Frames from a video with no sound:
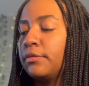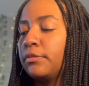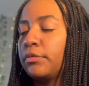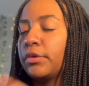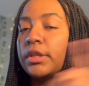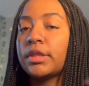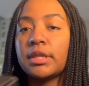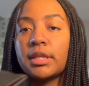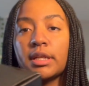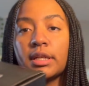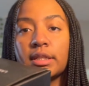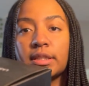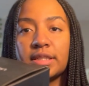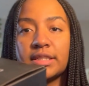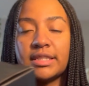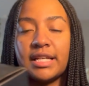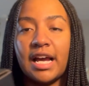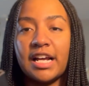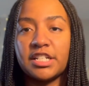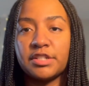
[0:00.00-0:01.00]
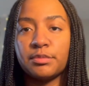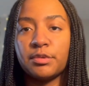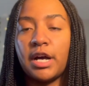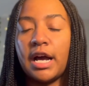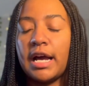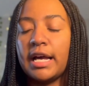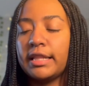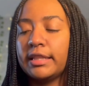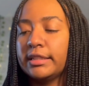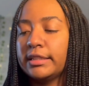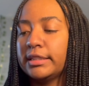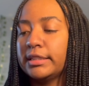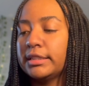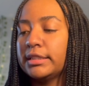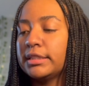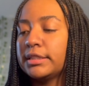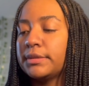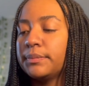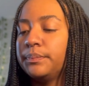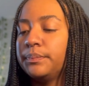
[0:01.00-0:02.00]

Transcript: with the detachable eyelids,